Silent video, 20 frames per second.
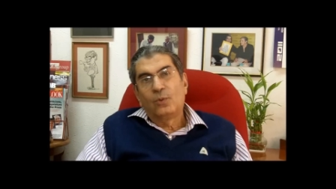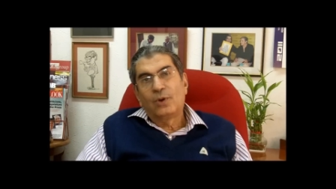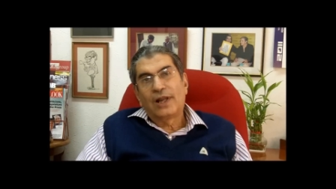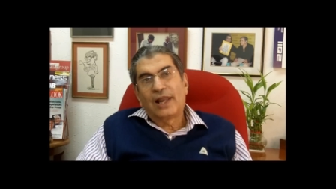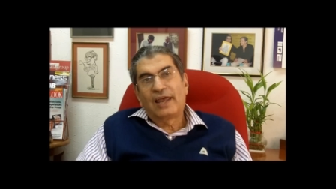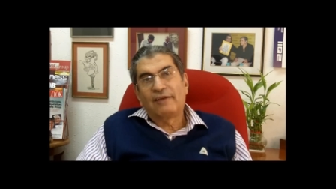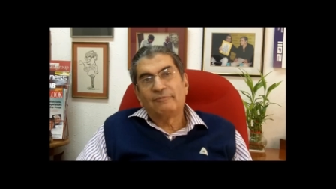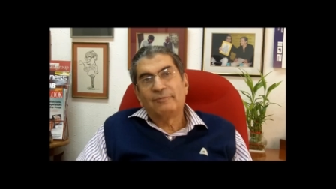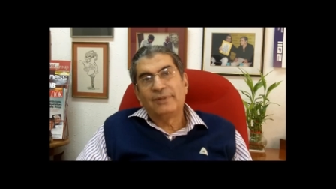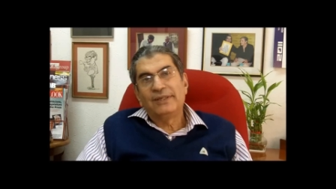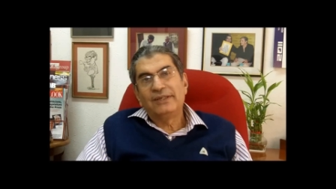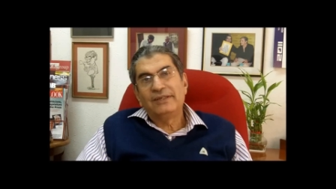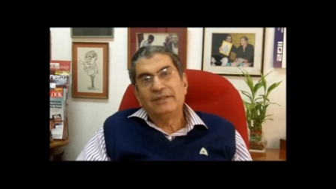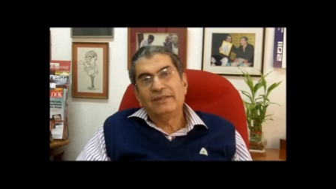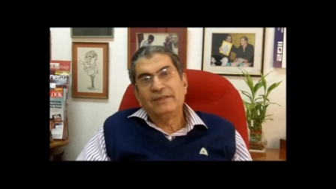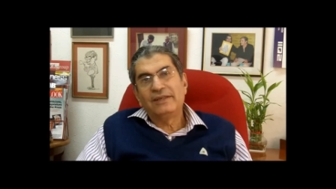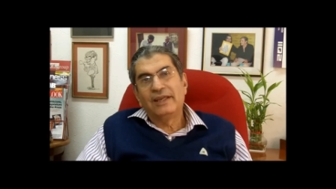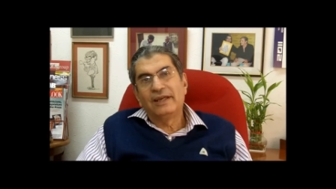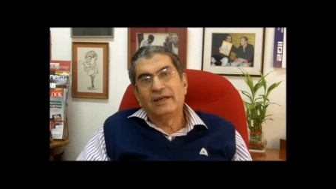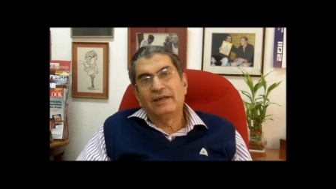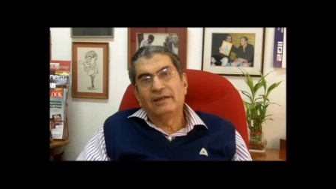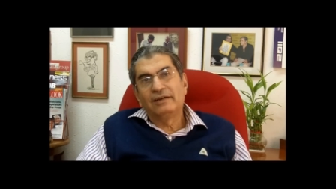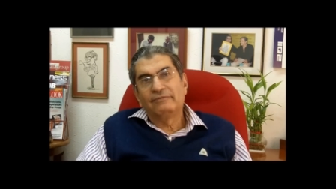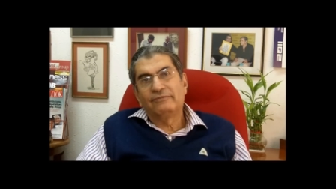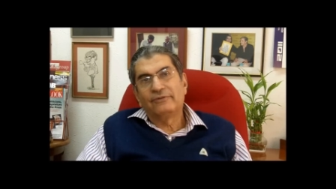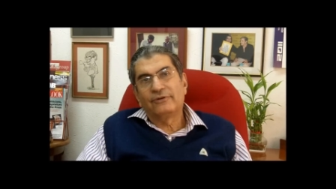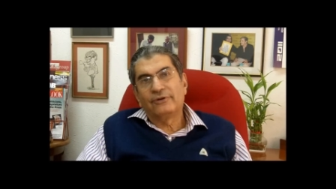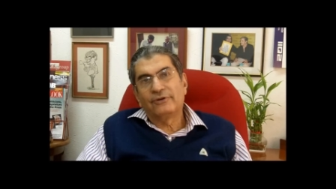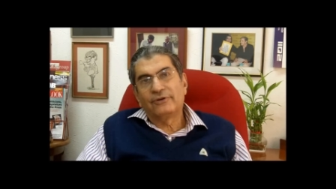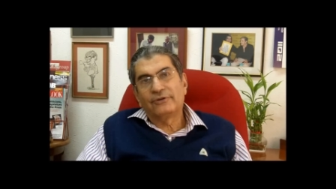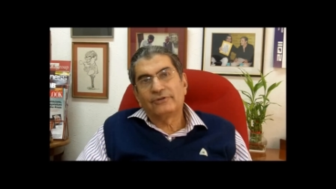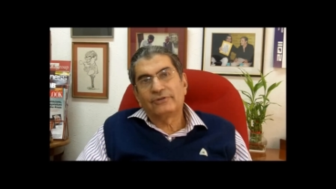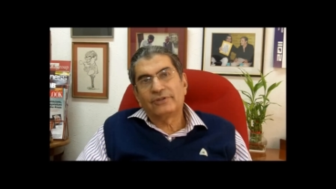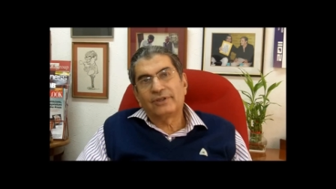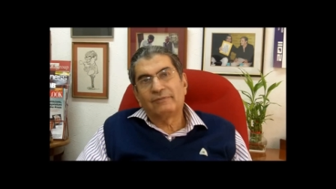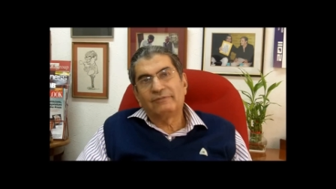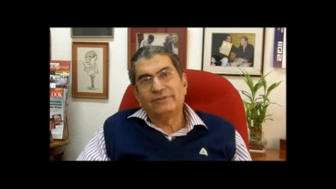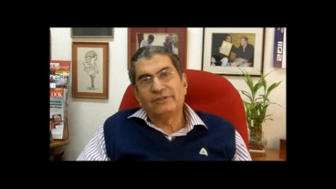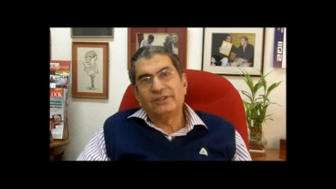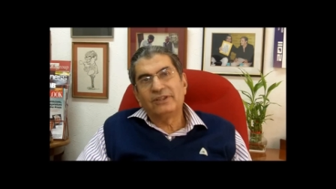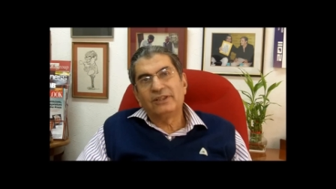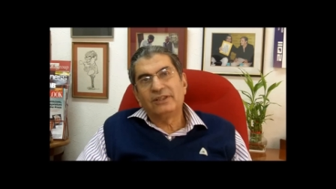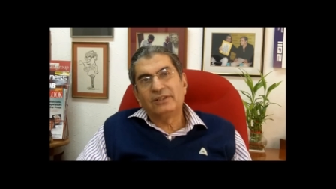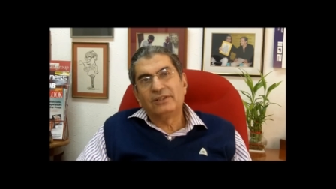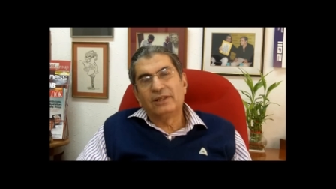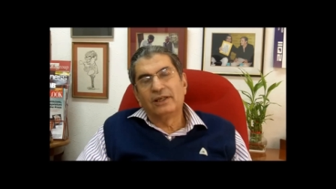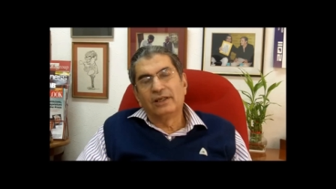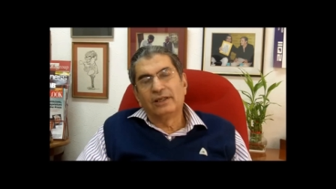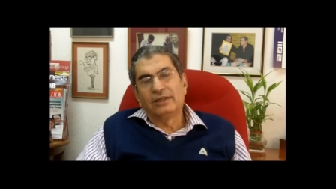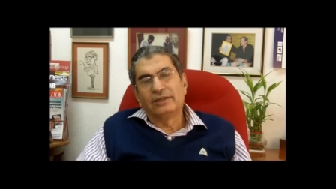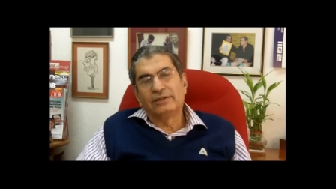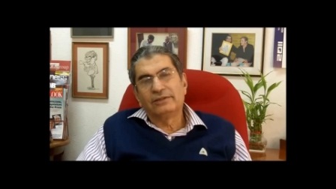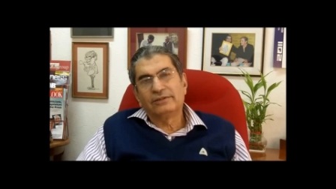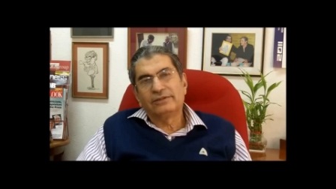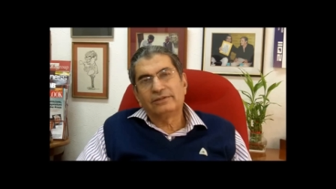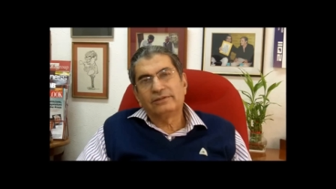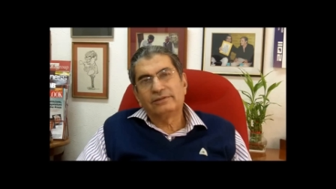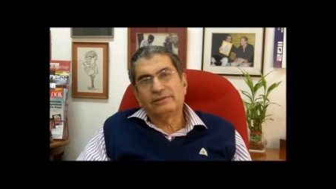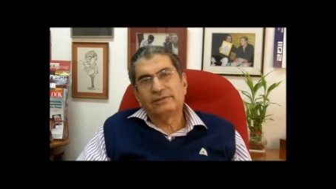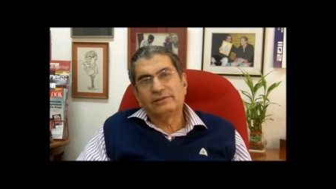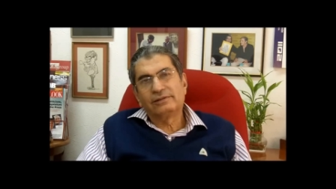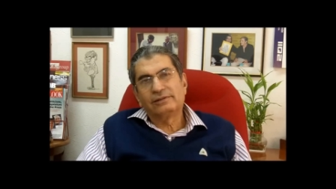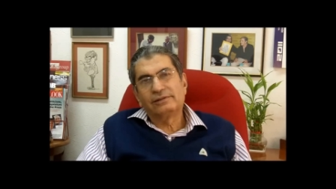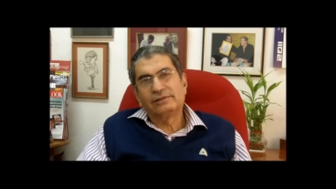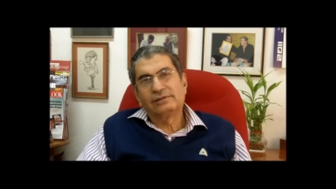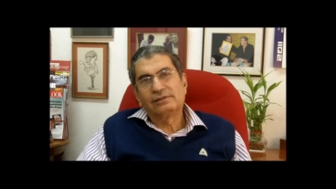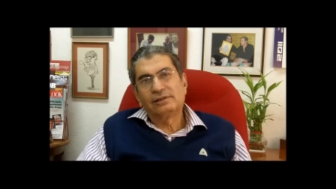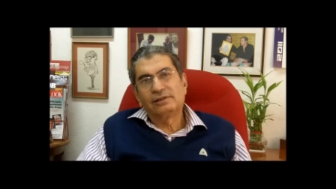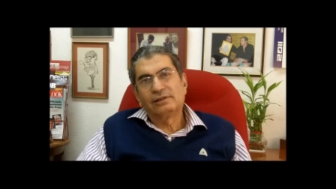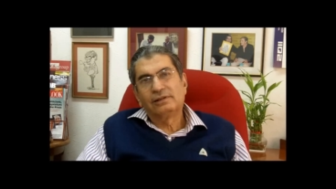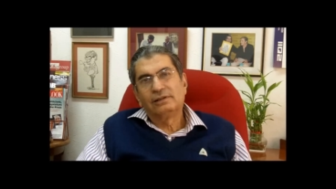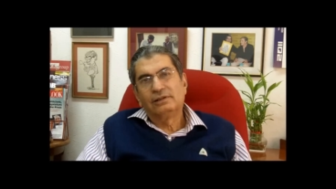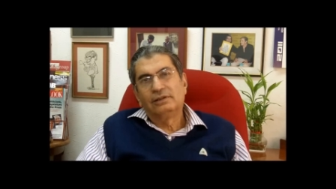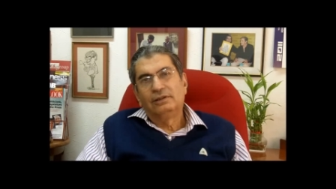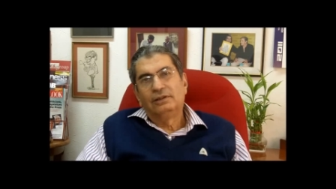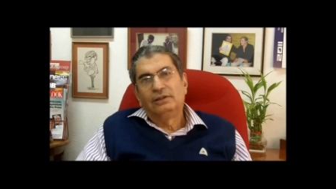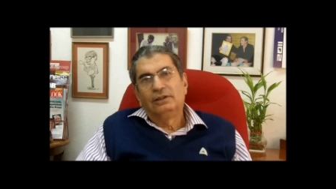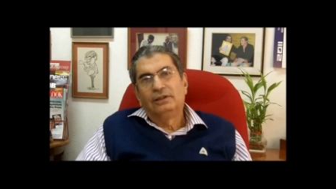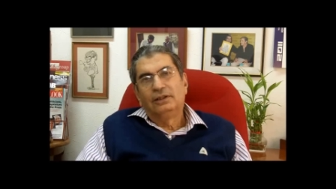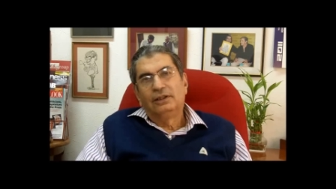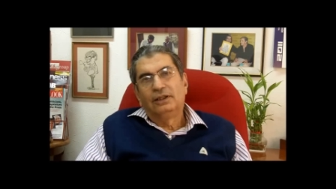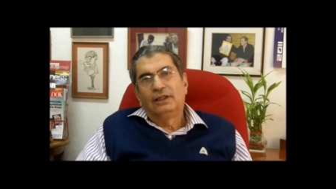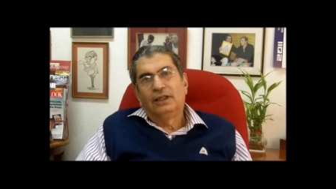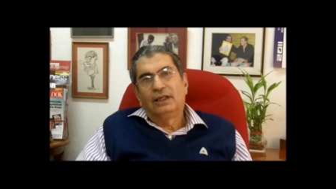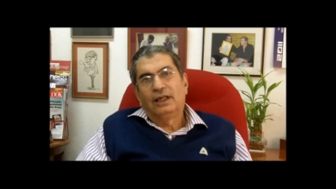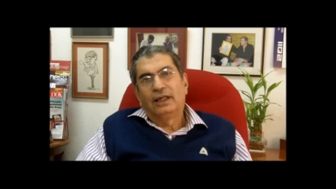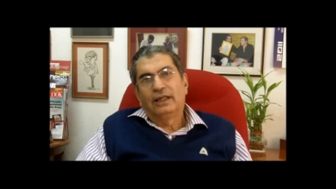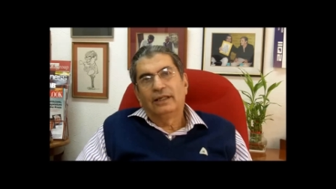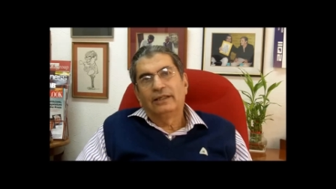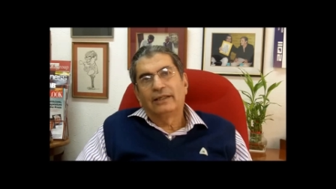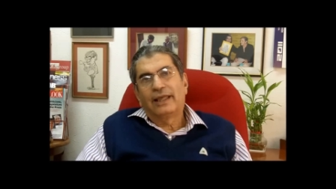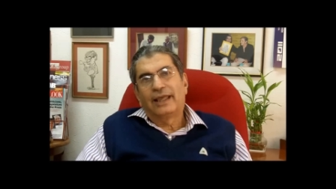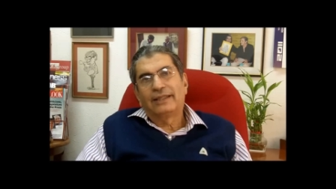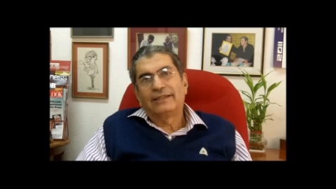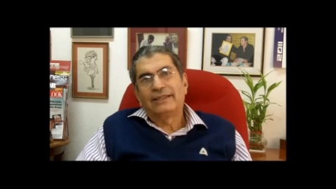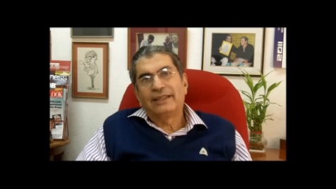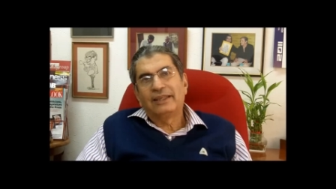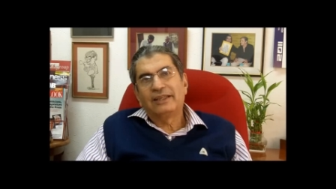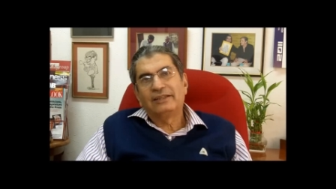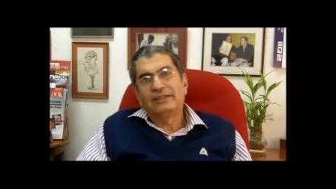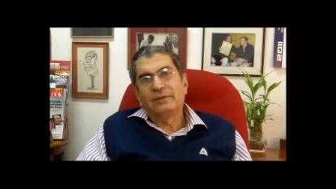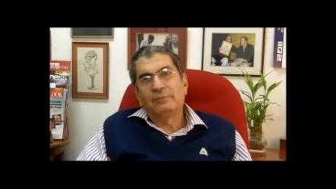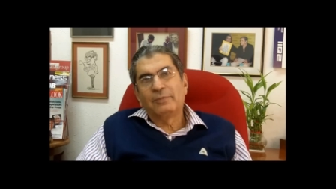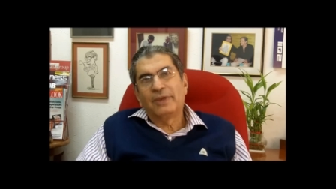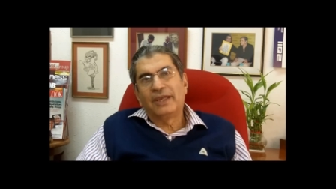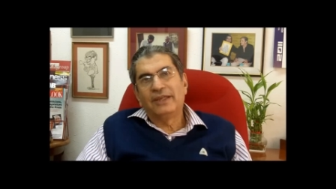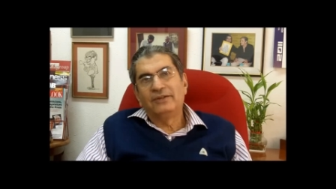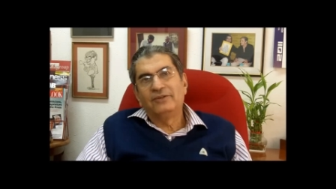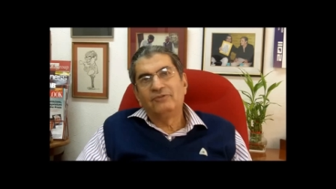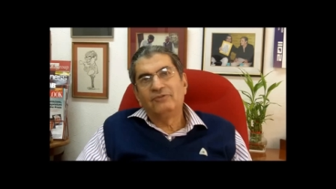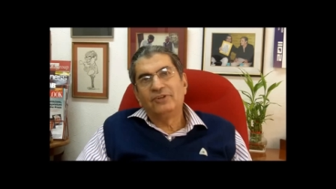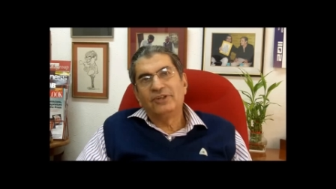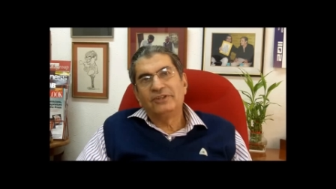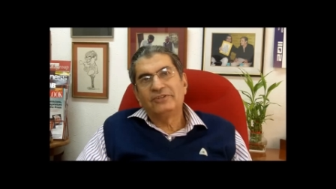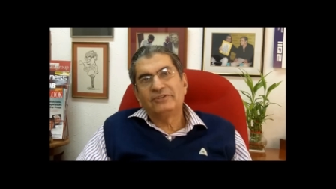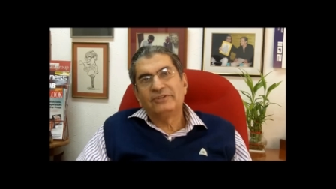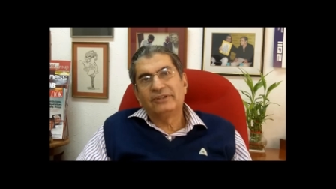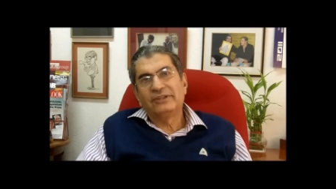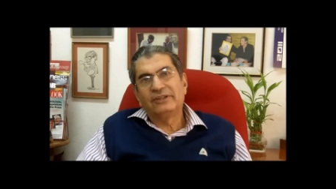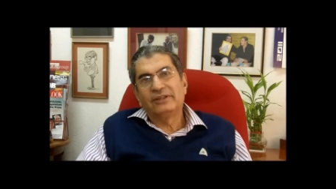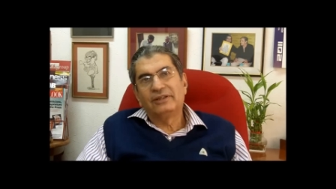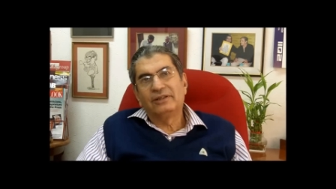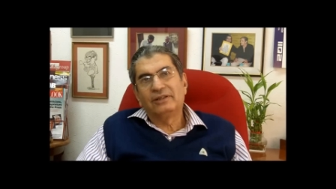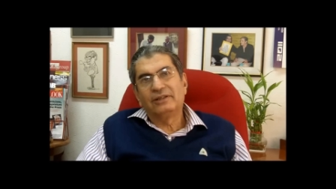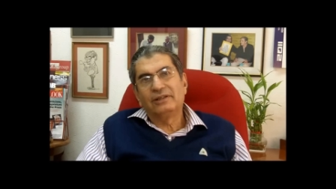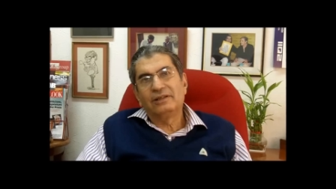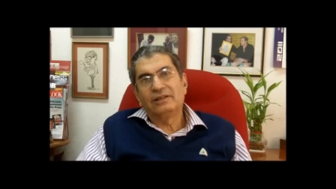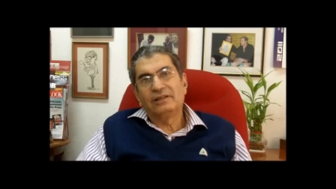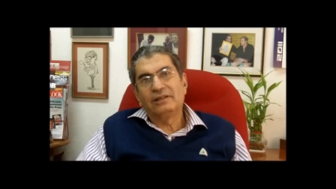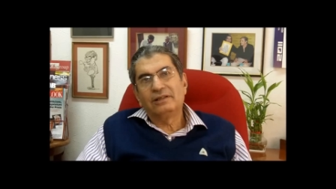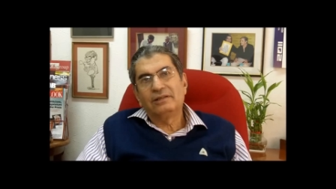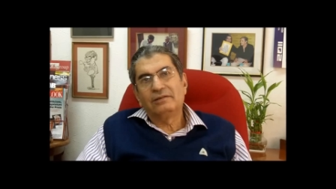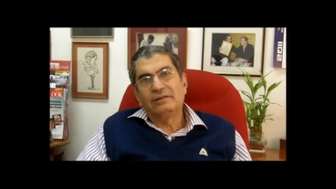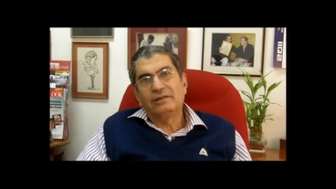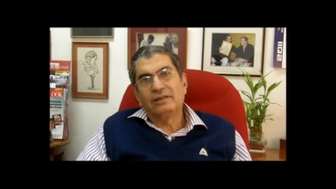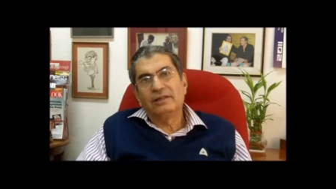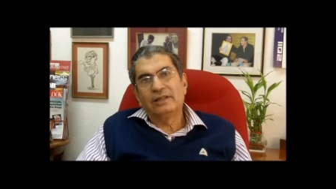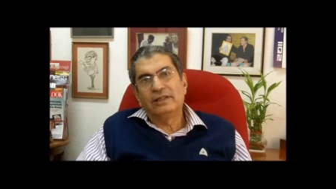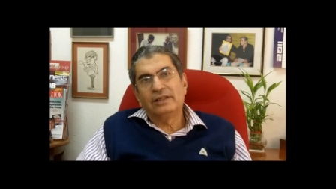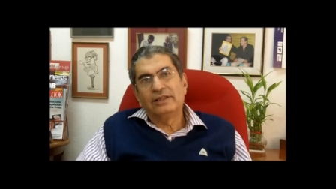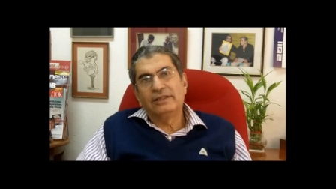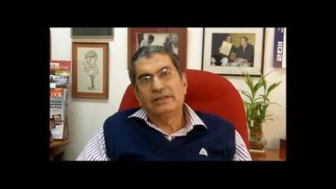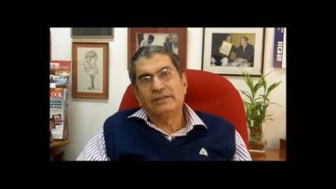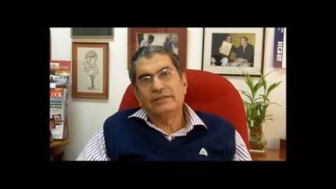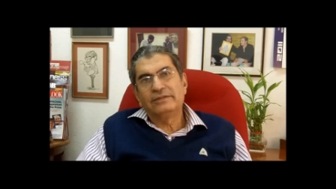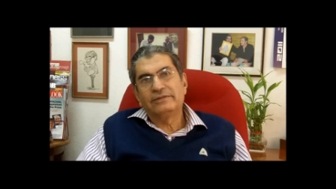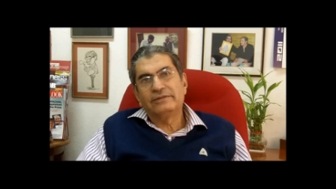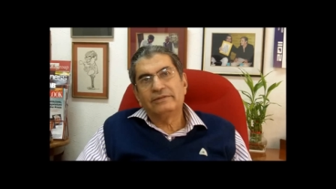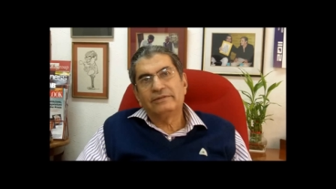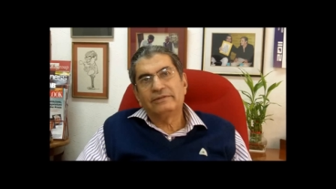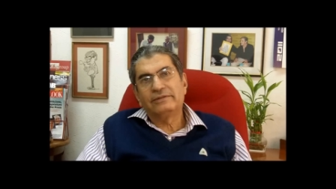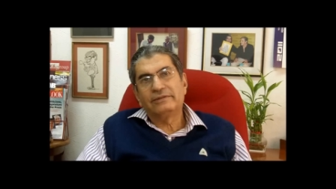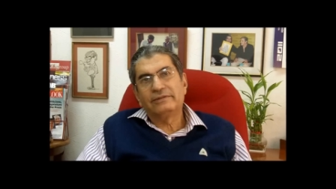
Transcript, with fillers: Well, I've been here for 17 years, and I think the main reason is